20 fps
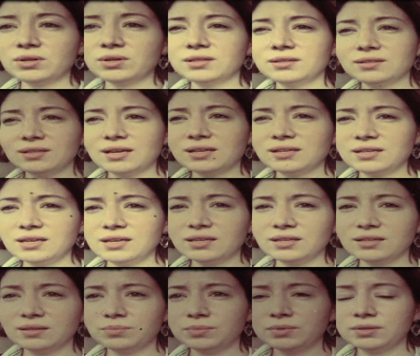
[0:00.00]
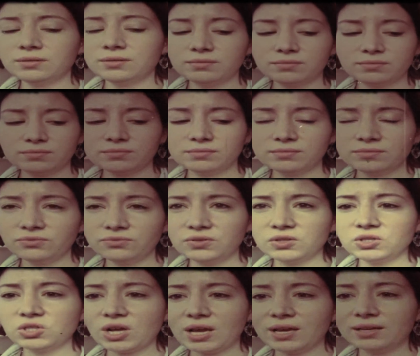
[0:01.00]
Well, not naked, but
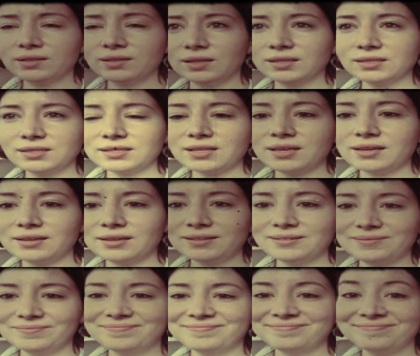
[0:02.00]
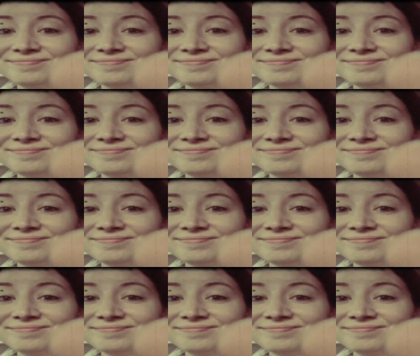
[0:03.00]
fisheye lens naked.